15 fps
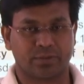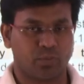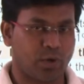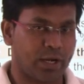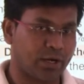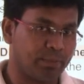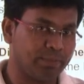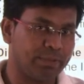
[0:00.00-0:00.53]

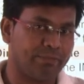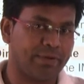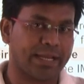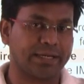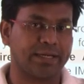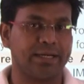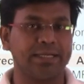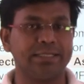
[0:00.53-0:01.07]
One of the
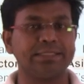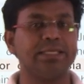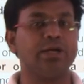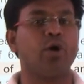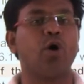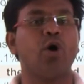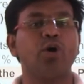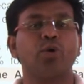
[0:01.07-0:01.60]
factor is the
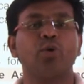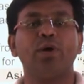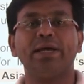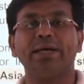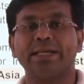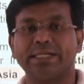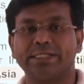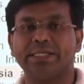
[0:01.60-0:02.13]

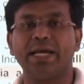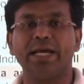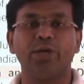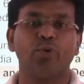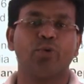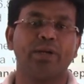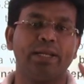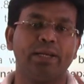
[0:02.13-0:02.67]
ongoing
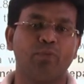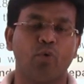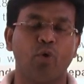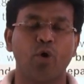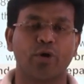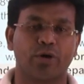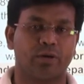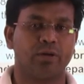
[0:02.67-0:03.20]
Russia-Ukraine
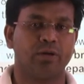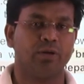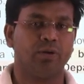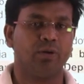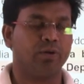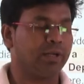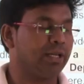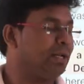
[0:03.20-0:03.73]
war.
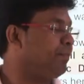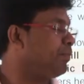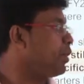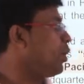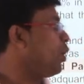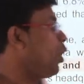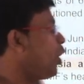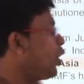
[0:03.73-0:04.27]
Okay,
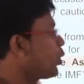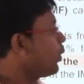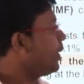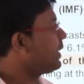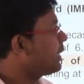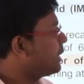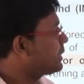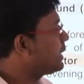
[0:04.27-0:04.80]

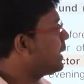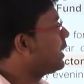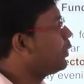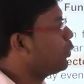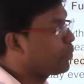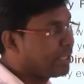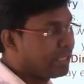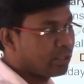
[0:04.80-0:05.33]
ongoing
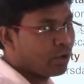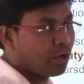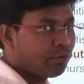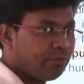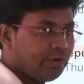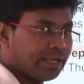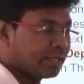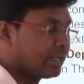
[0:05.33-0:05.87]
Russia-Ukraine
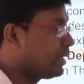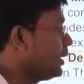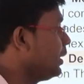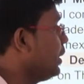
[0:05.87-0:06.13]
conflict.